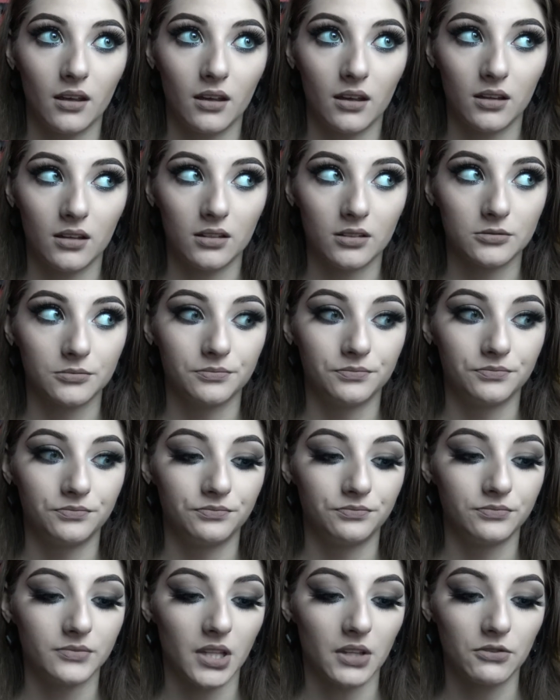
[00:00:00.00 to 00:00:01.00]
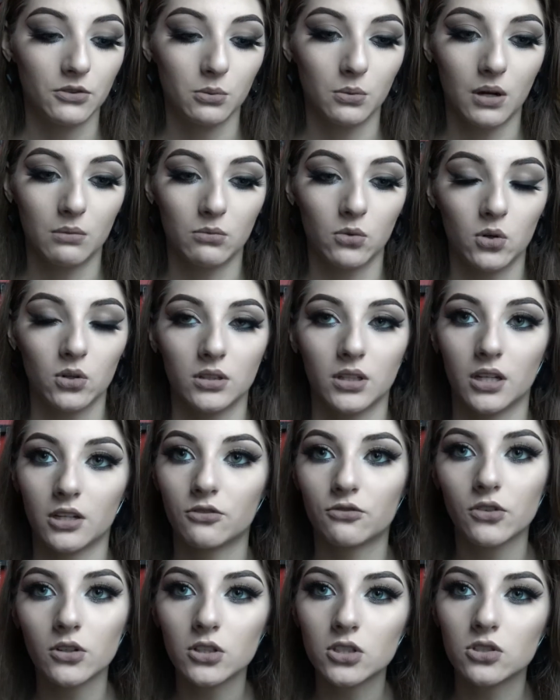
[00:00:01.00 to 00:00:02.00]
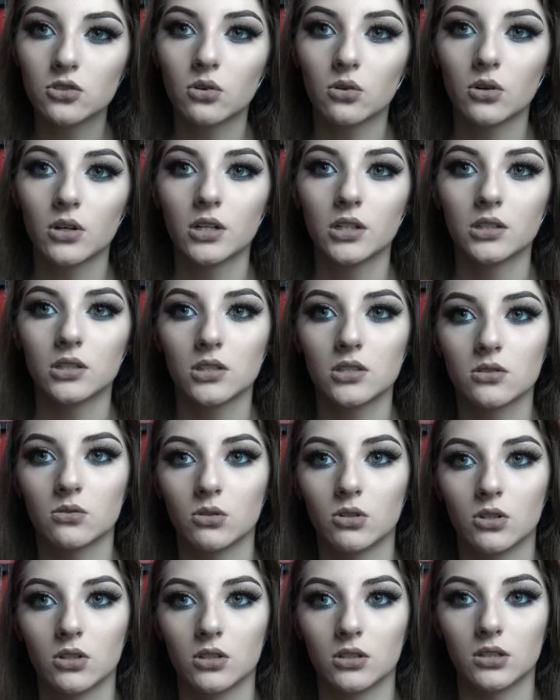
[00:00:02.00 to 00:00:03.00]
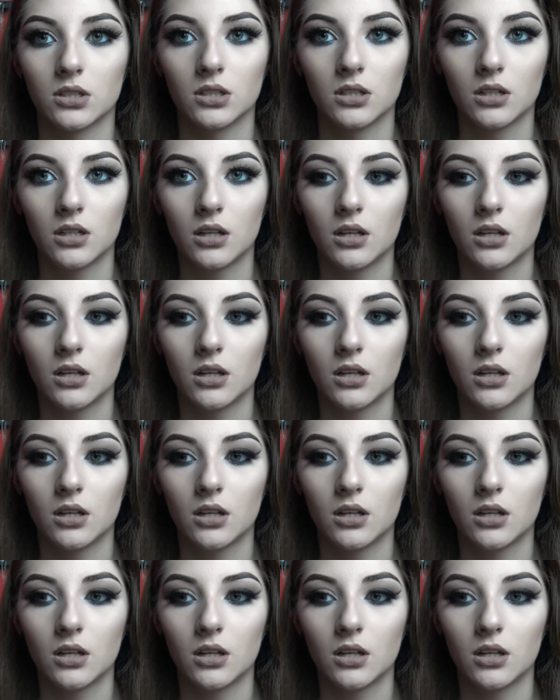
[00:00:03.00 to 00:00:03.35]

Um, if you want more like full tutorials or